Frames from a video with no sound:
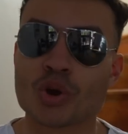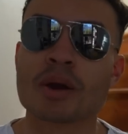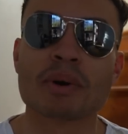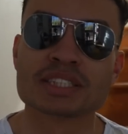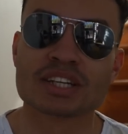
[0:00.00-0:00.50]

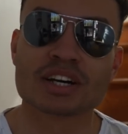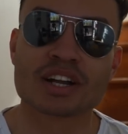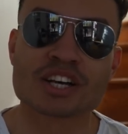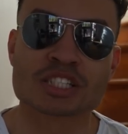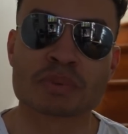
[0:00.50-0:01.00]
wearing my
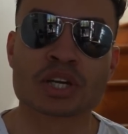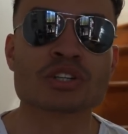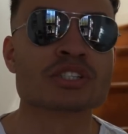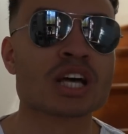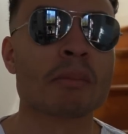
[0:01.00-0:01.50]
sunglasses
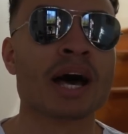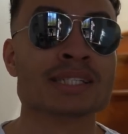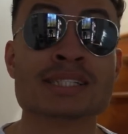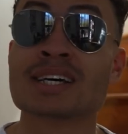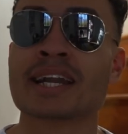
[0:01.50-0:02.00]
because summer
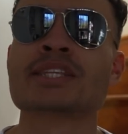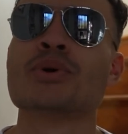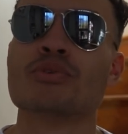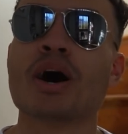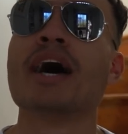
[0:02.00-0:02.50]
has decided
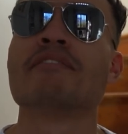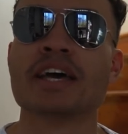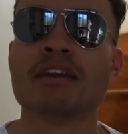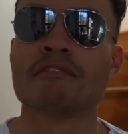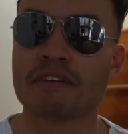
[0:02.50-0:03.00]
to arrive
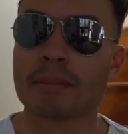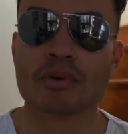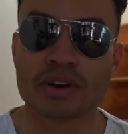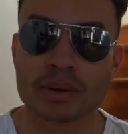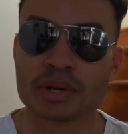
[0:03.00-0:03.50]
in
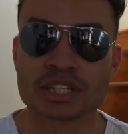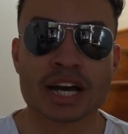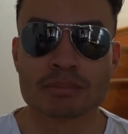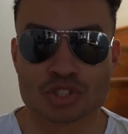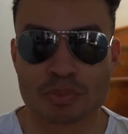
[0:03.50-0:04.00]
February, which
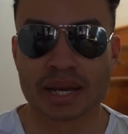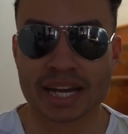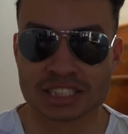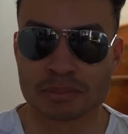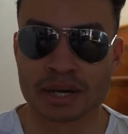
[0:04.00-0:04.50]
I am super
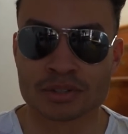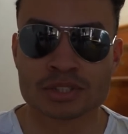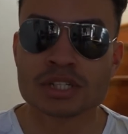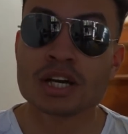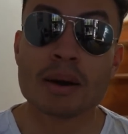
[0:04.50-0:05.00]
gassed
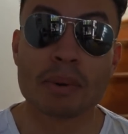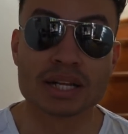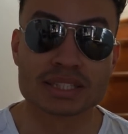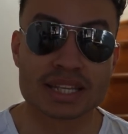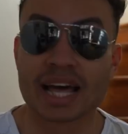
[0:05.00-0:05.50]
about.
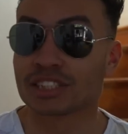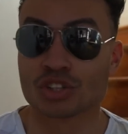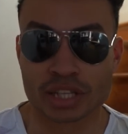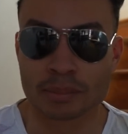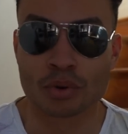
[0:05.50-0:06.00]
But that's
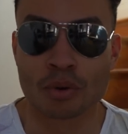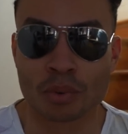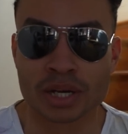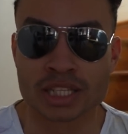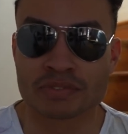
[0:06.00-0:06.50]
not the important
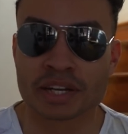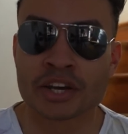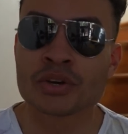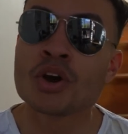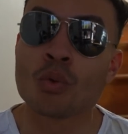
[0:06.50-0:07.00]
point of this
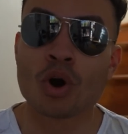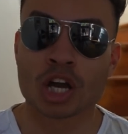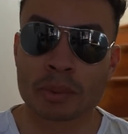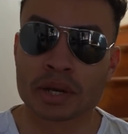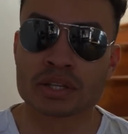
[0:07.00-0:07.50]
video. What I'm
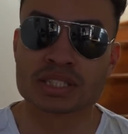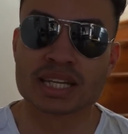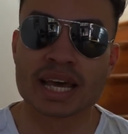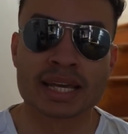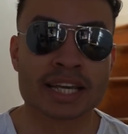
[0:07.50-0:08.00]
going to be doing
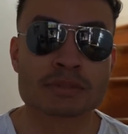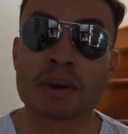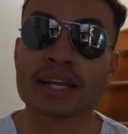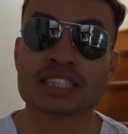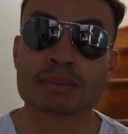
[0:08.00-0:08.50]
today is
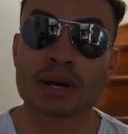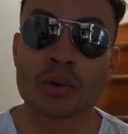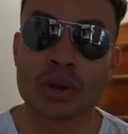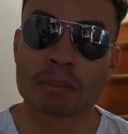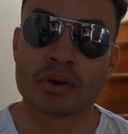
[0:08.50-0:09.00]
painting my
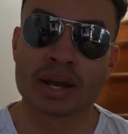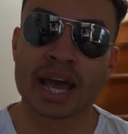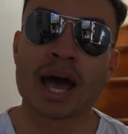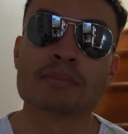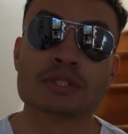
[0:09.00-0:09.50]
wing mirror
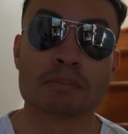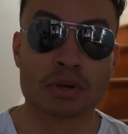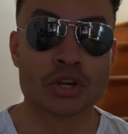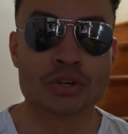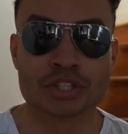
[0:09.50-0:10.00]
caps
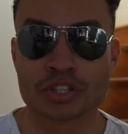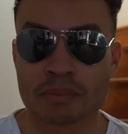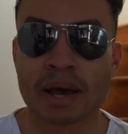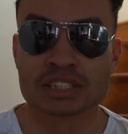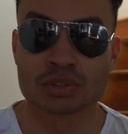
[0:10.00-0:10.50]
blue, so to
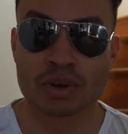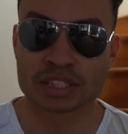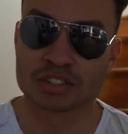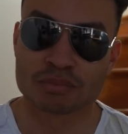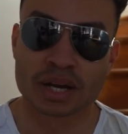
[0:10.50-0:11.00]
match the
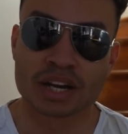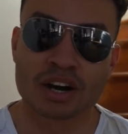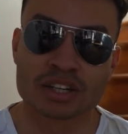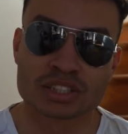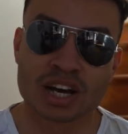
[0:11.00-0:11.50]
rest of my
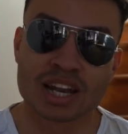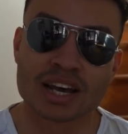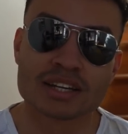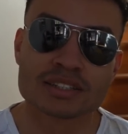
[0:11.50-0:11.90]
car's colour.